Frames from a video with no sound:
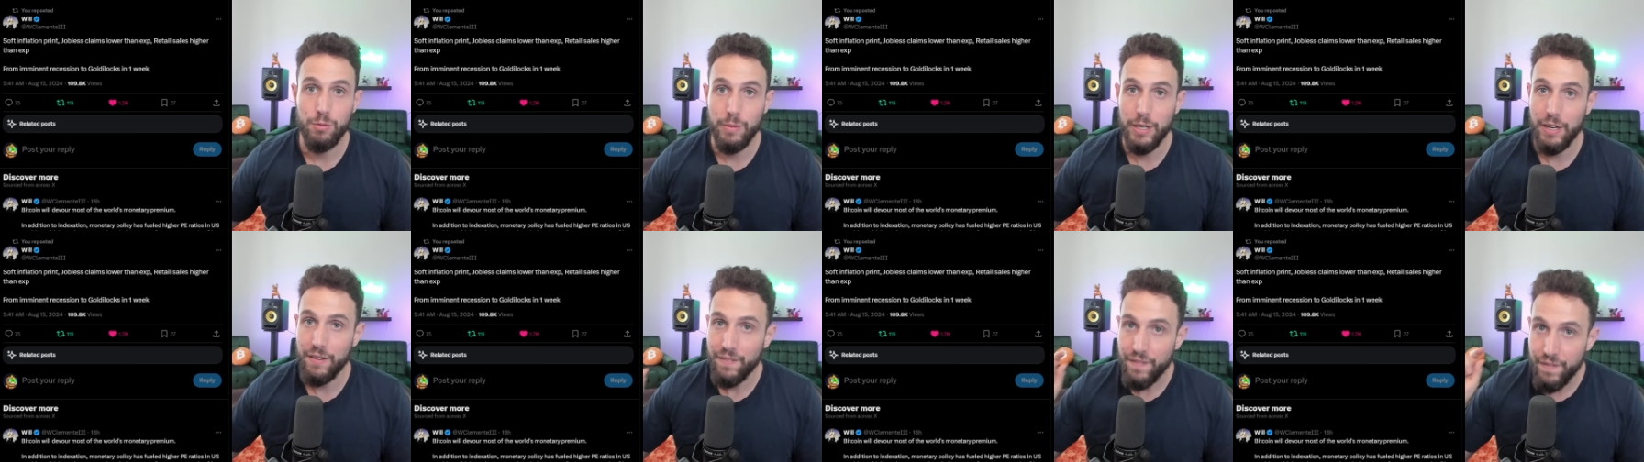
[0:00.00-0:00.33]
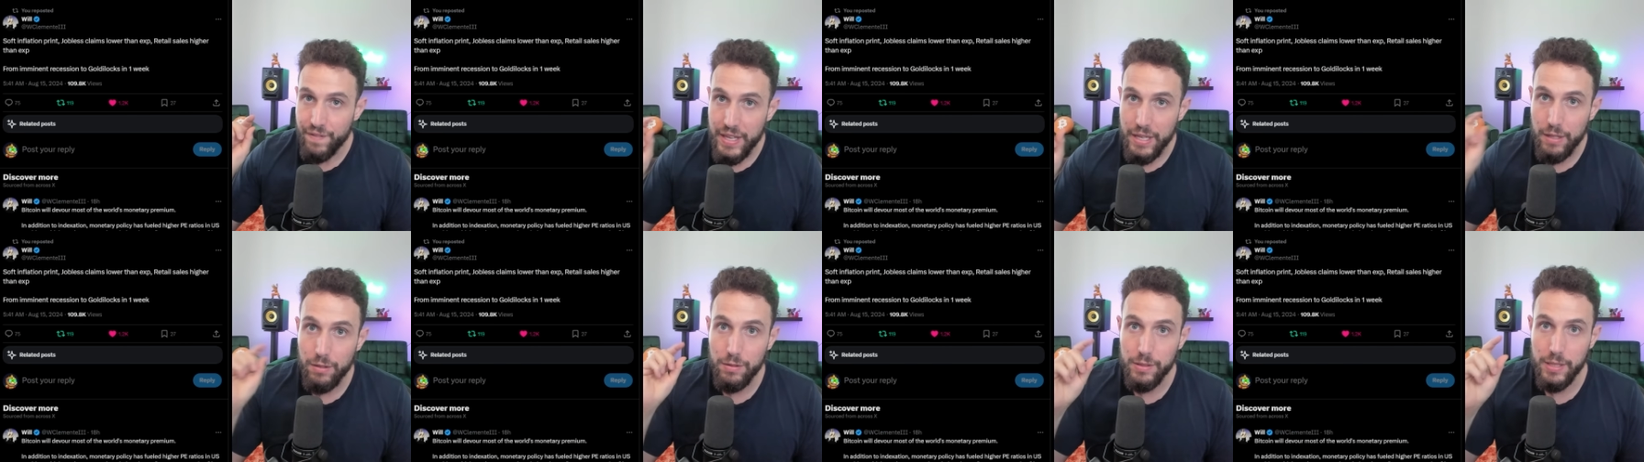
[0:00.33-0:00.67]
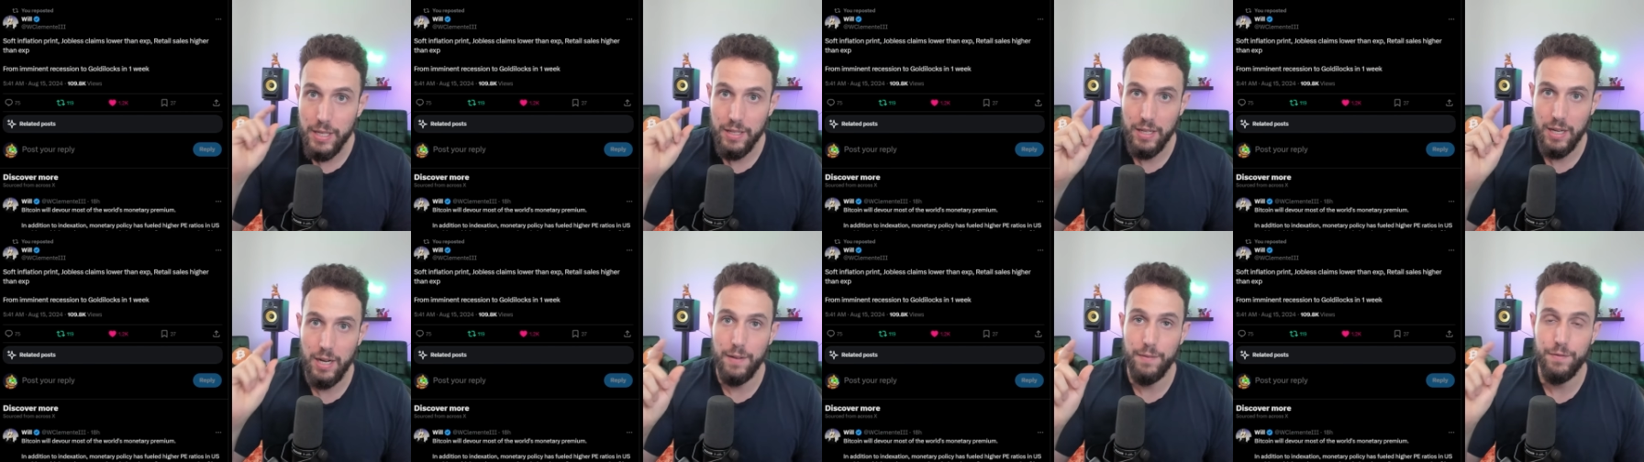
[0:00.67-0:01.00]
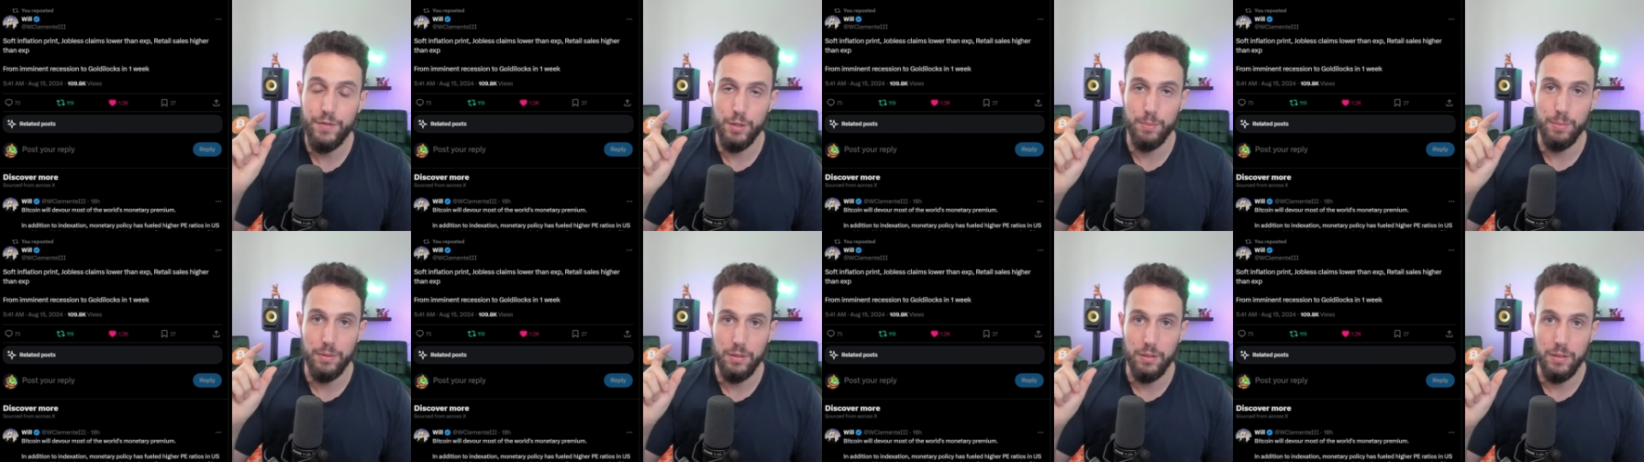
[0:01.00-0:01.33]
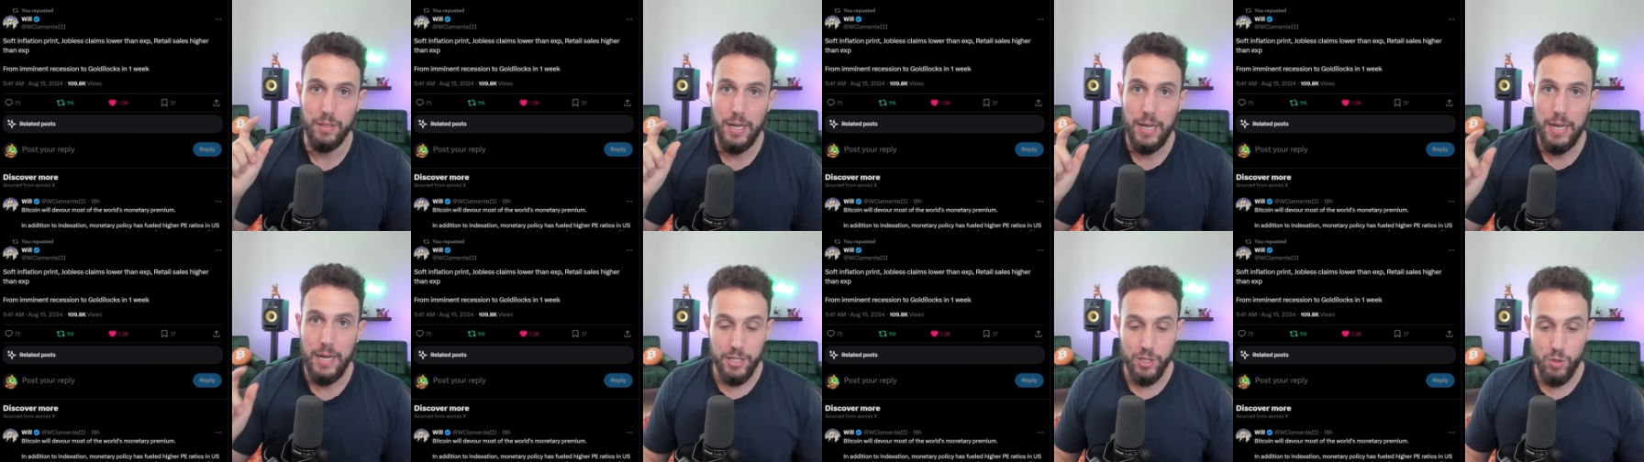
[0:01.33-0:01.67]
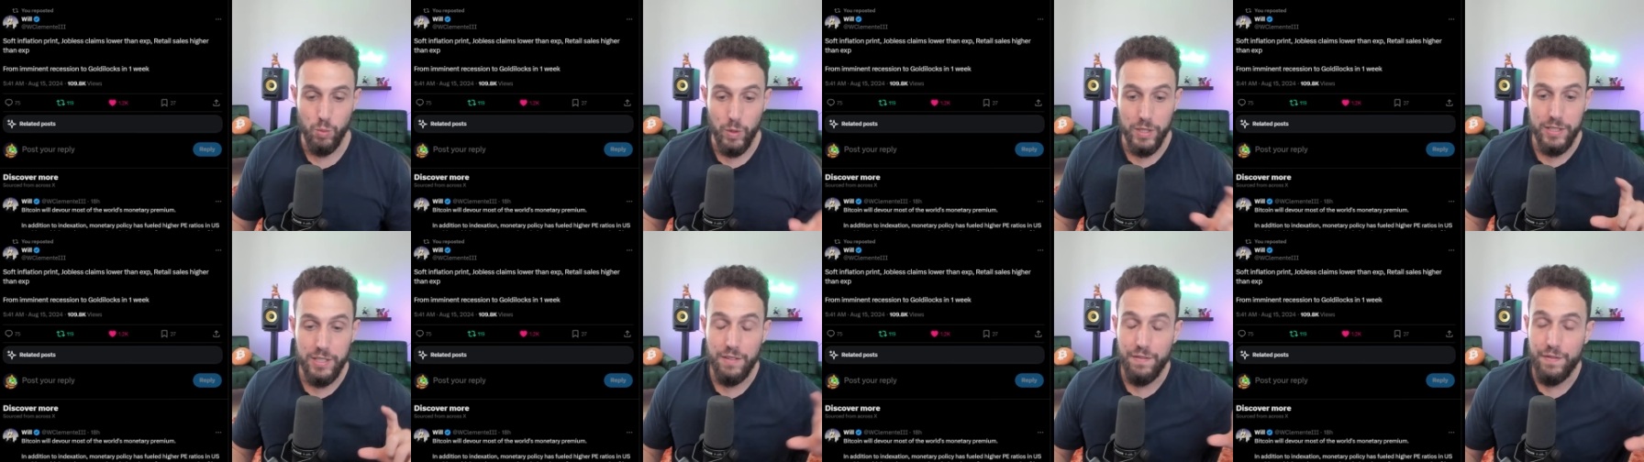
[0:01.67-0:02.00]
when it feels uncomfortable. Because
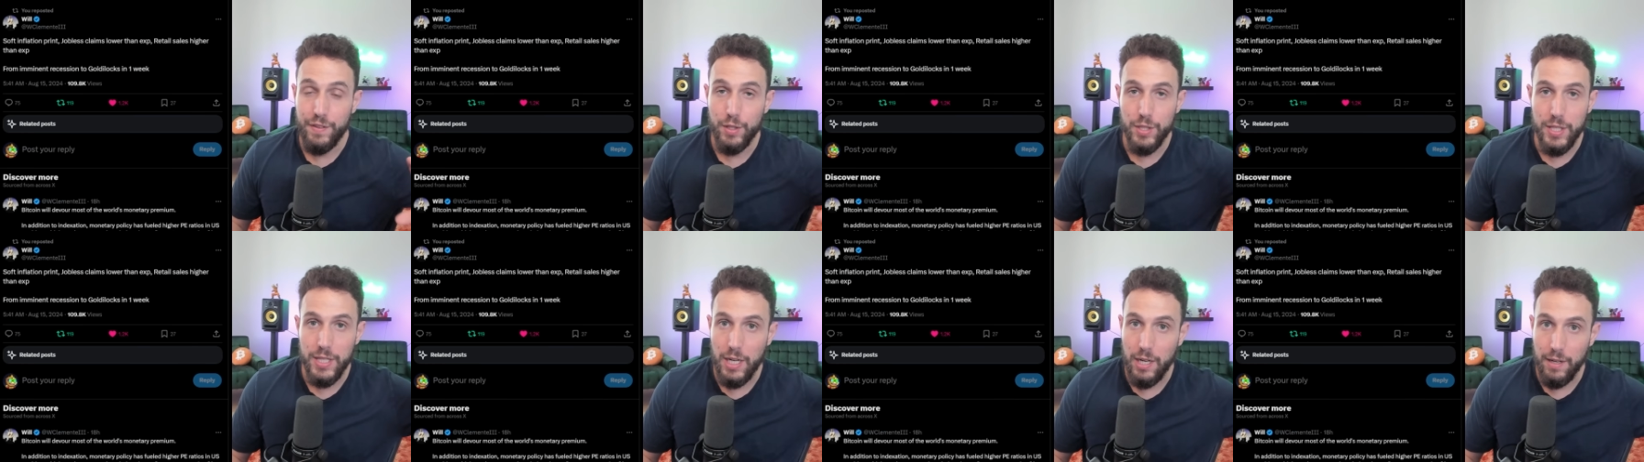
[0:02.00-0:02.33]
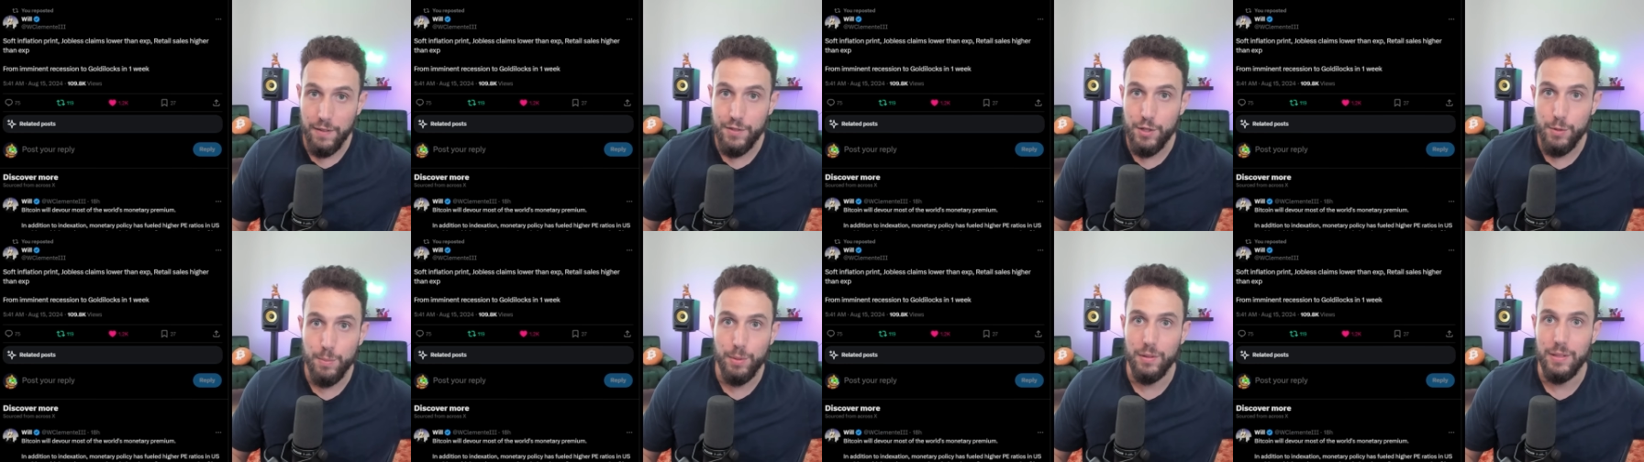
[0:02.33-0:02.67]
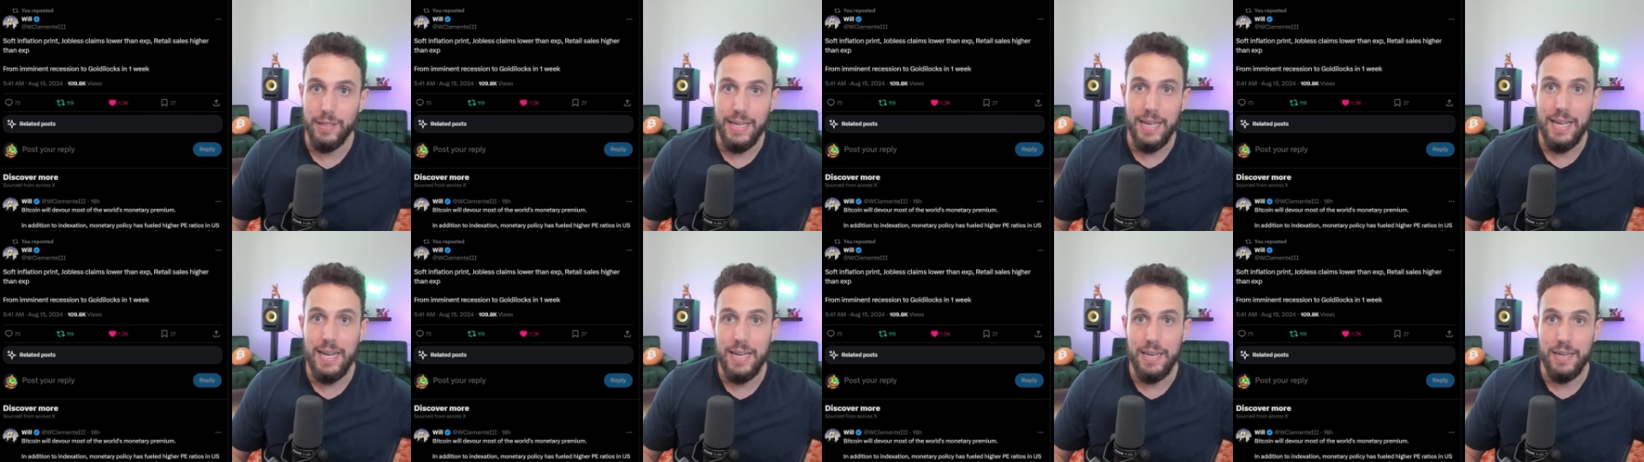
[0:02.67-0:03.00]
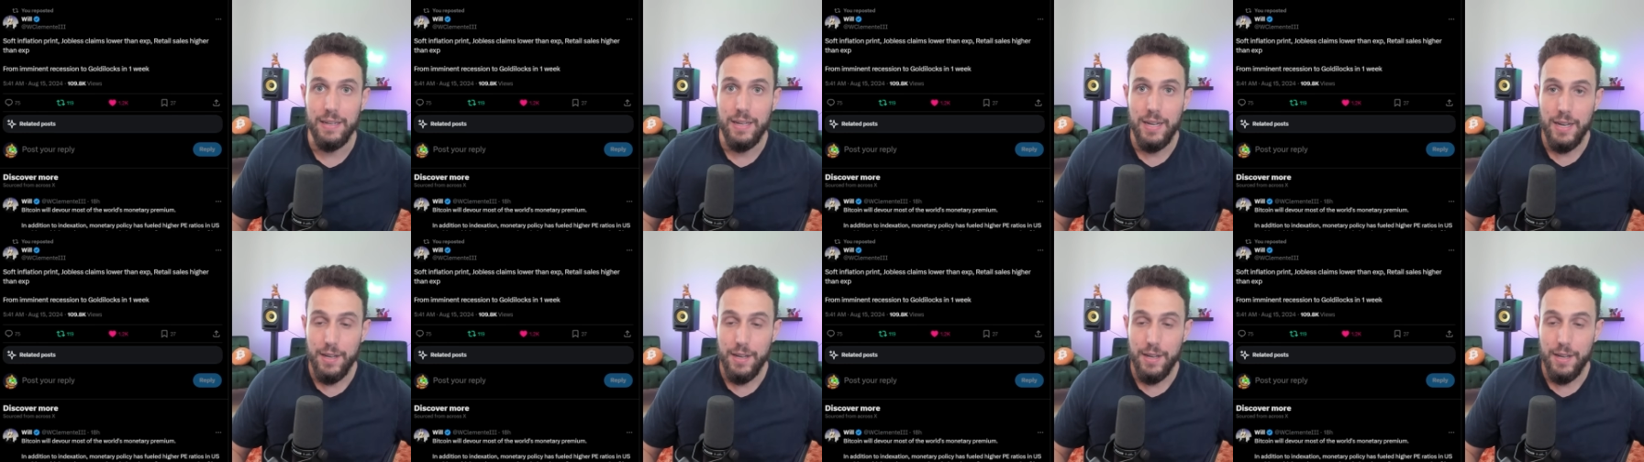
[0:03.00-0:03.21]
once it feels comfortable again,